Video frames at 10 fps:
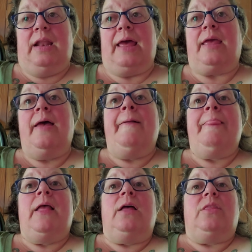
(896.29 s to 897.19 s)
Like
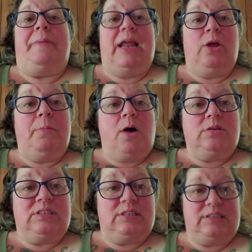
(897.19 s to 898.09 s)
the Peddler
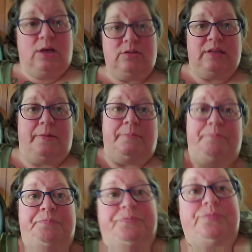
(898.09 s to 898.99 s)
Malls sells them.